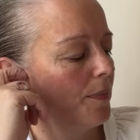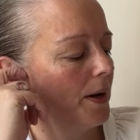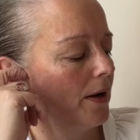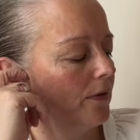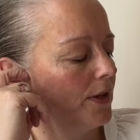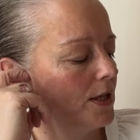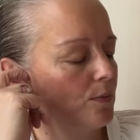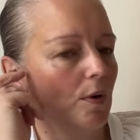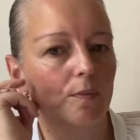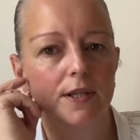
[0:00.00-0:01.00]
But
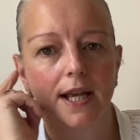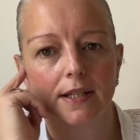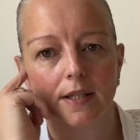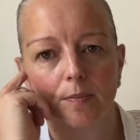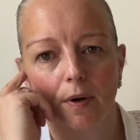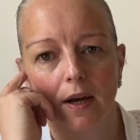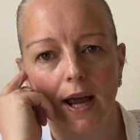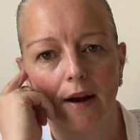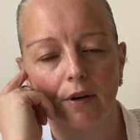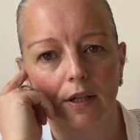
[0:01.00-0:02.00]
this one was edited by
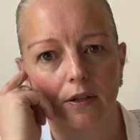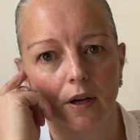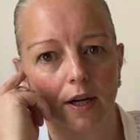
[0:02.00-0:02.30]
Erika,